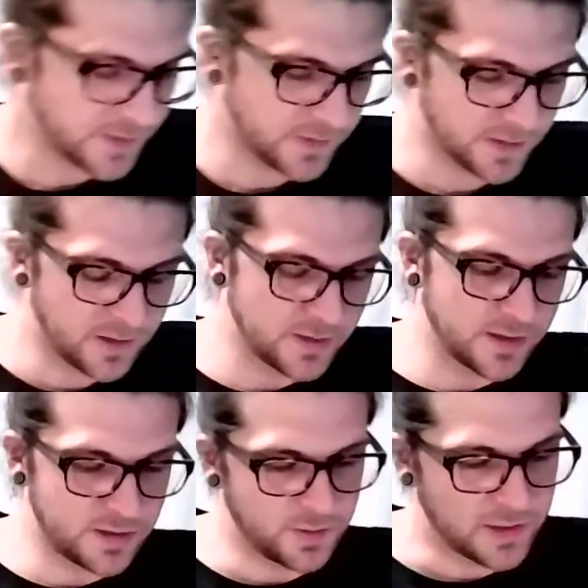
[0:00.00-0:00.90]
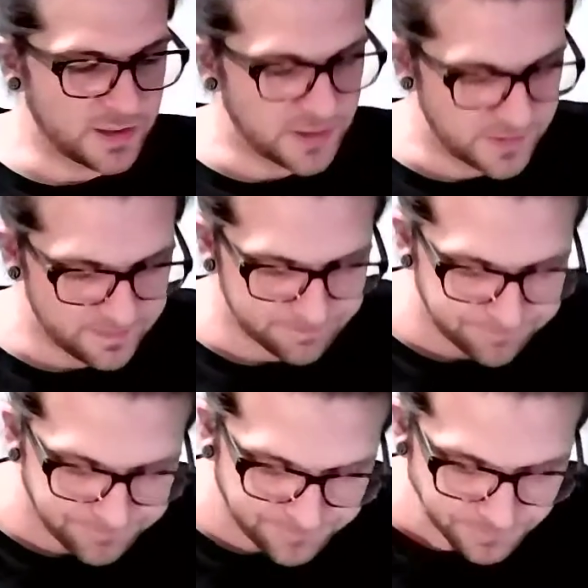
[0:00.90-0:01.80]
for the current situation
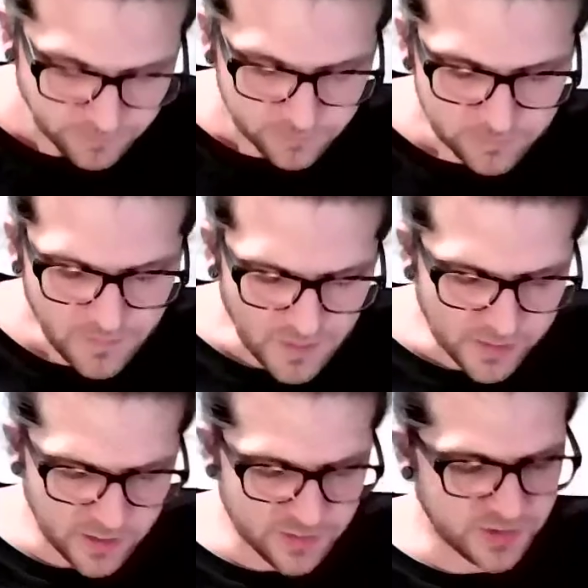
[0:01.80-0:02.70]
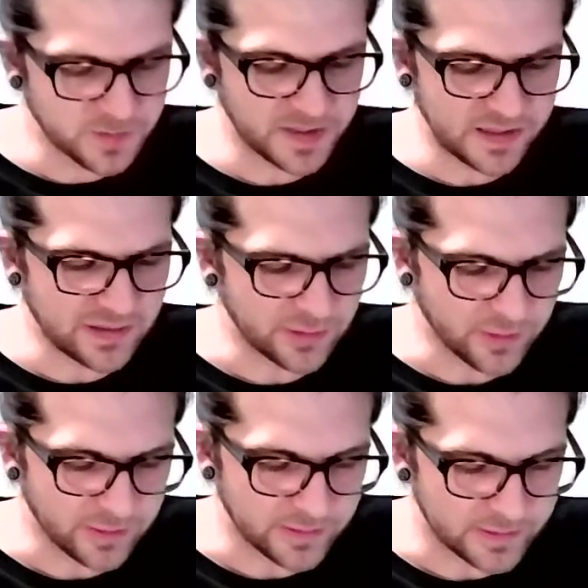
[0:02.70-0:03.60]
can also be
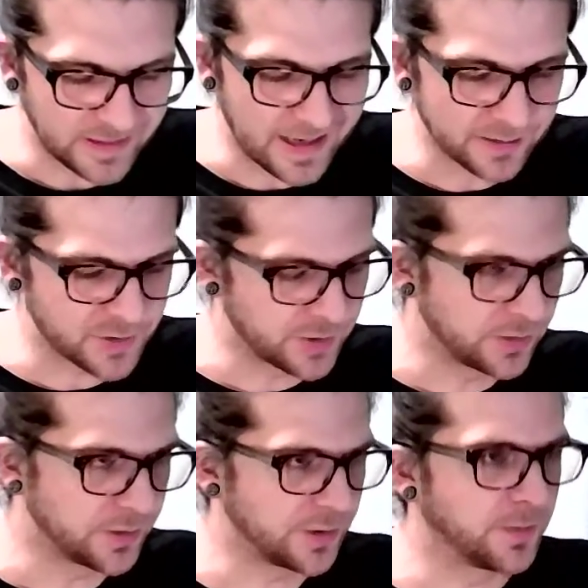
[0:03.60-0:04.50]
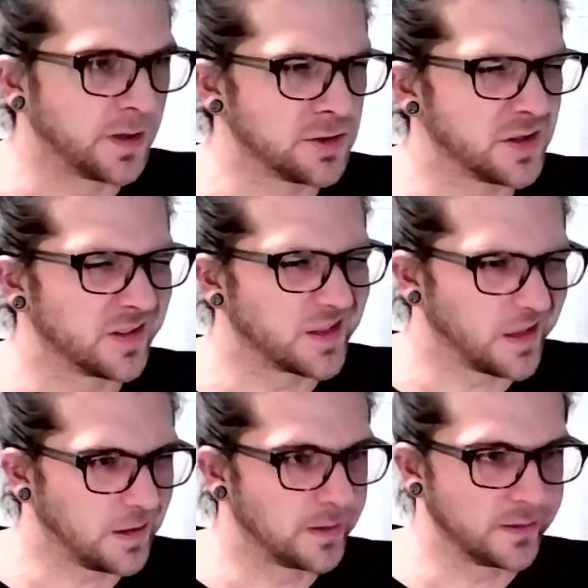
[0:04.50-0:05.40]
your attitude or your emotional
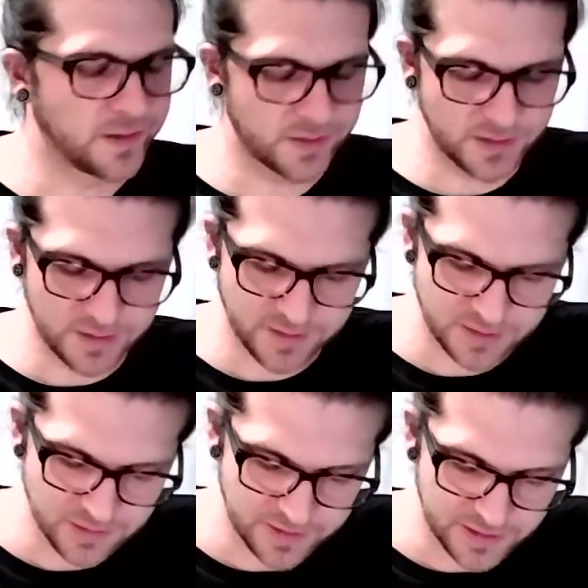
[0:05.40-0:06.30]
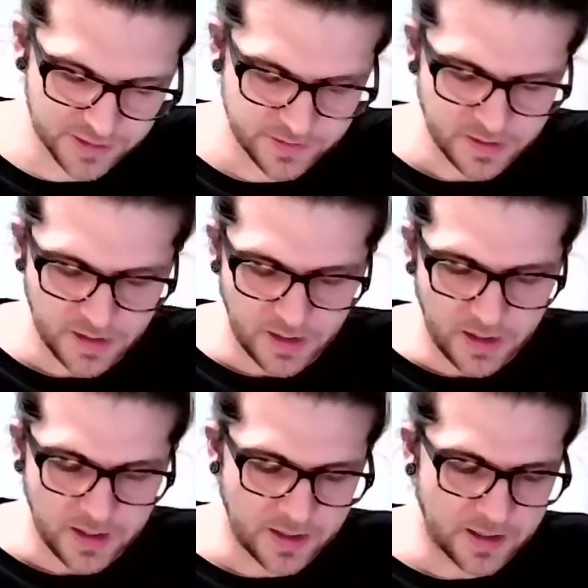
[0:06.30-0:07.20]
state in this situation.
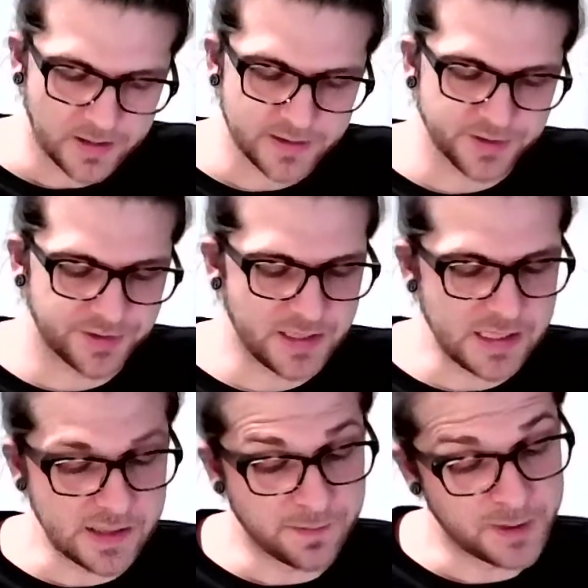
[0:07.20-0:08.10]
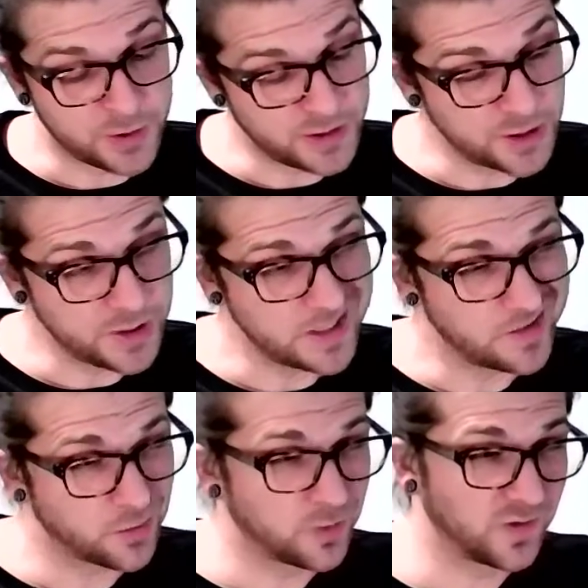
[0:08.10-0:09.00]
Uh, is the magician
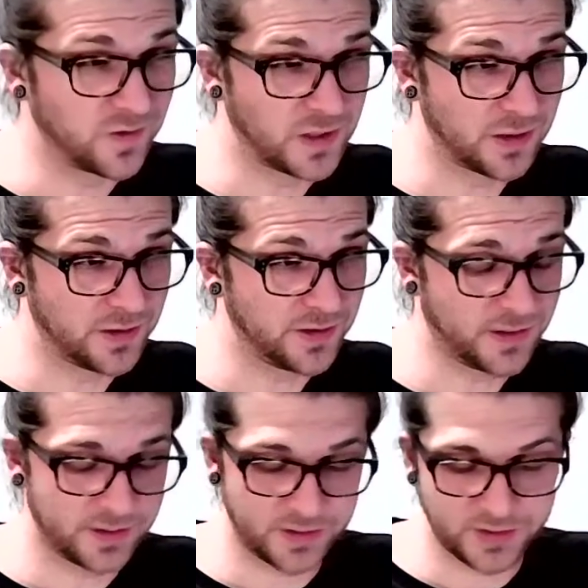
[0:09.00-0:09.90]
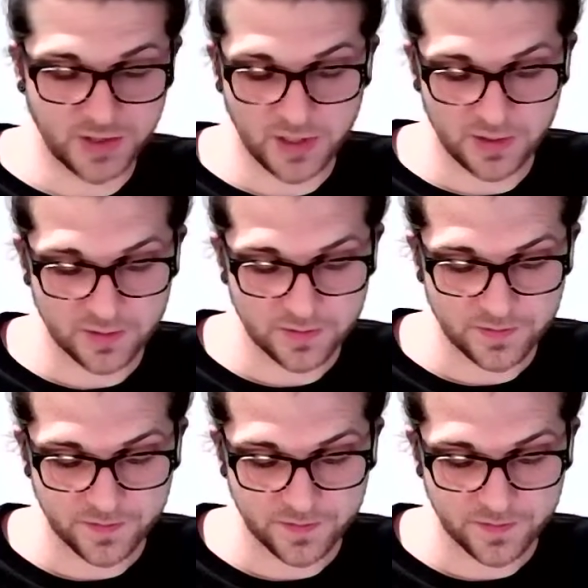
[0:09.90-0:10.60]
in the reverse. So,